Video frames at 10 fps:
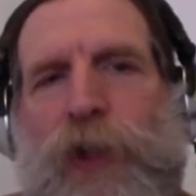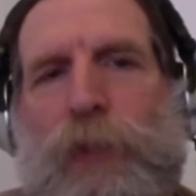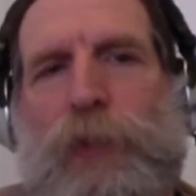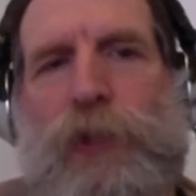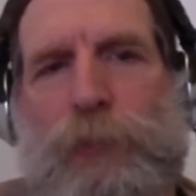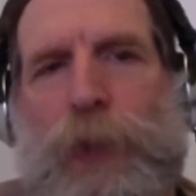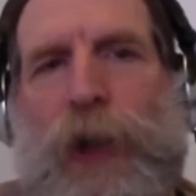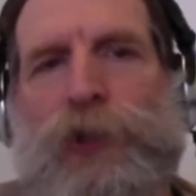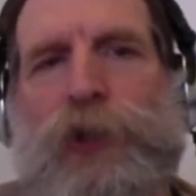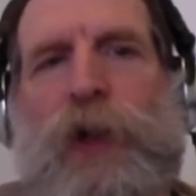It was the
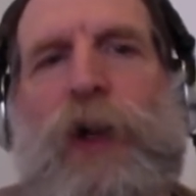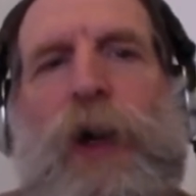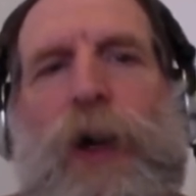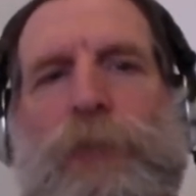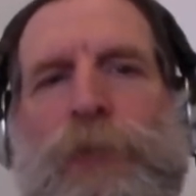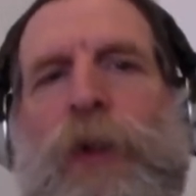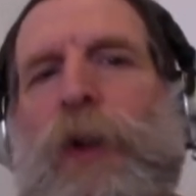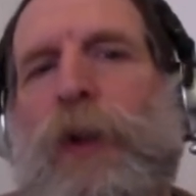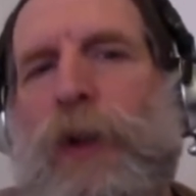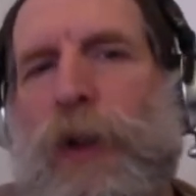pressure of
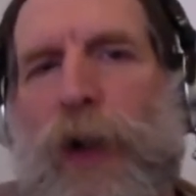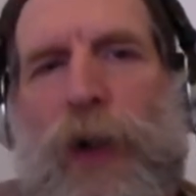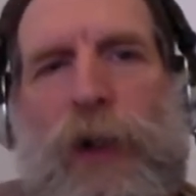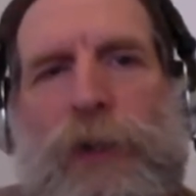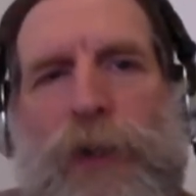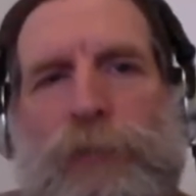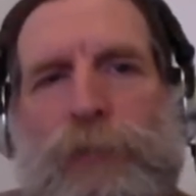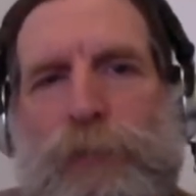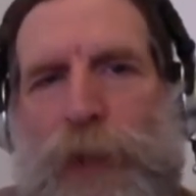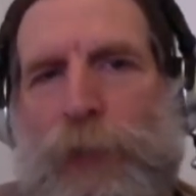the
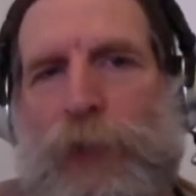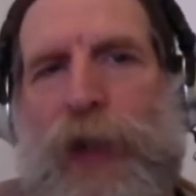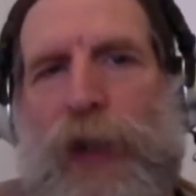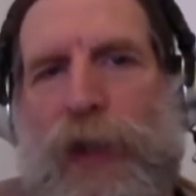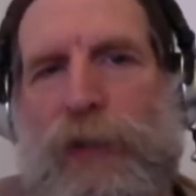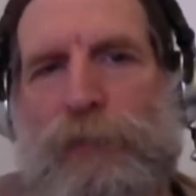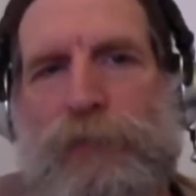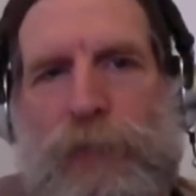people getting